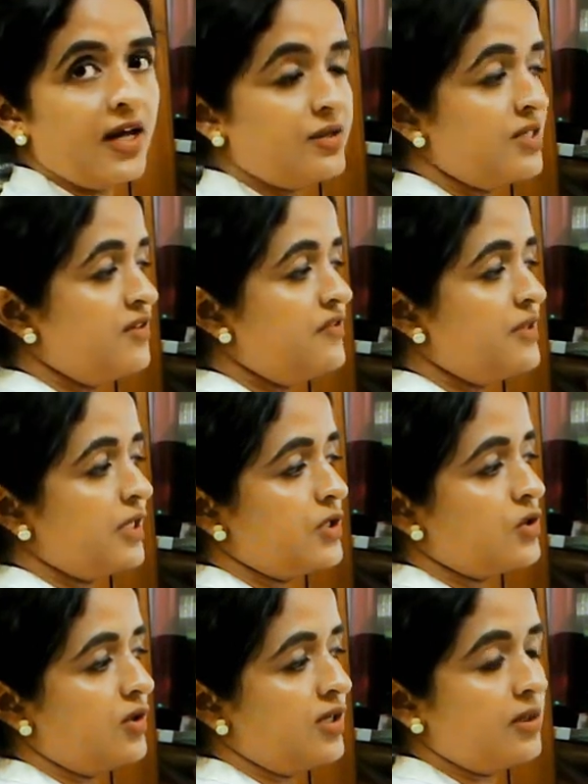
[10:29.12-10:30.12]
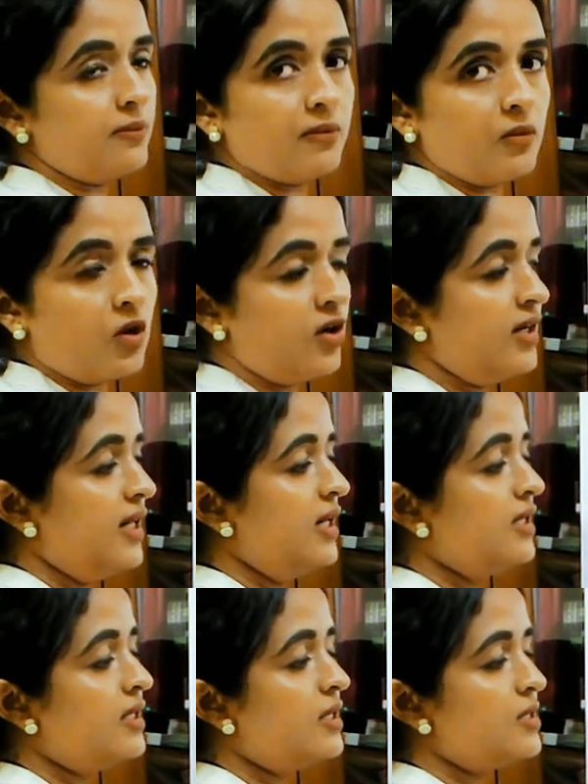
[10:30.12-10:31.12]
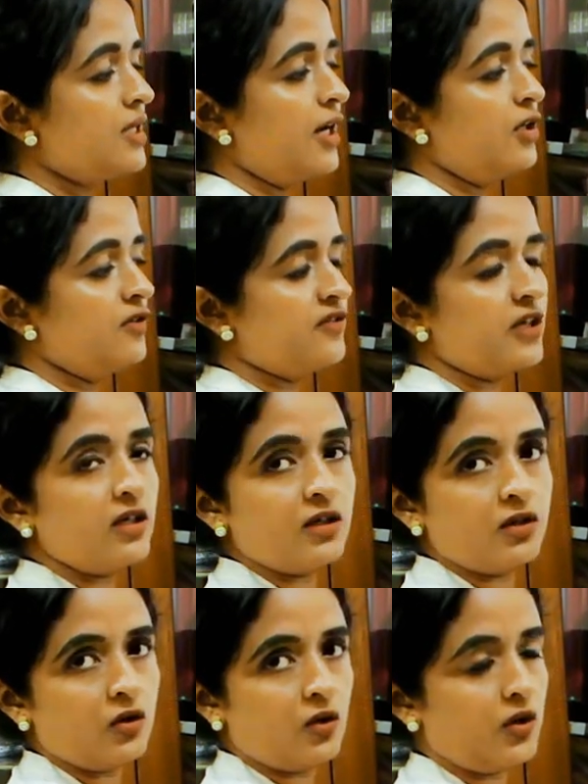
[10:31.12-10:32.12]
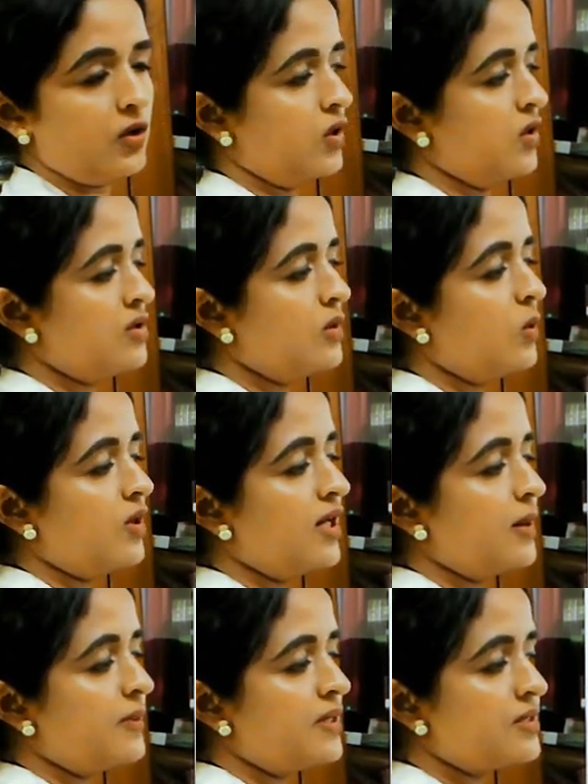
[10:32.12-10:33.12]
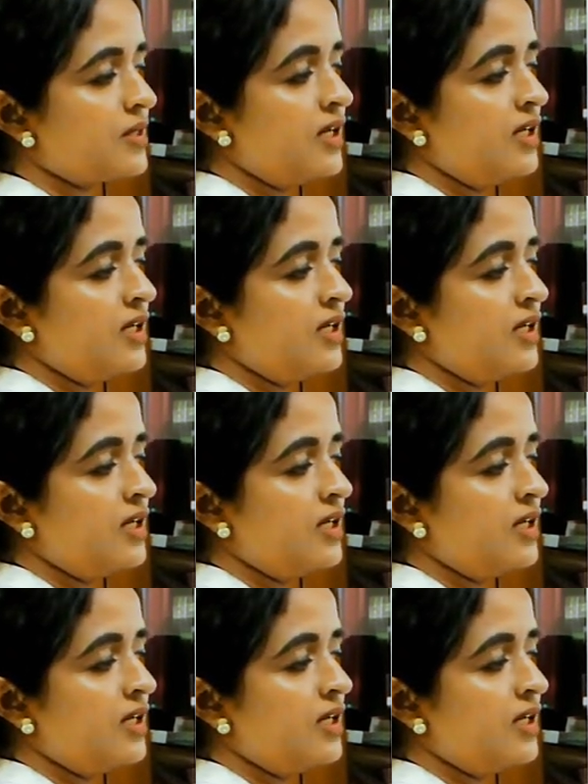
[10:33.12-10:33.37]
surface ectoderm on either side of the notochord. So what happens?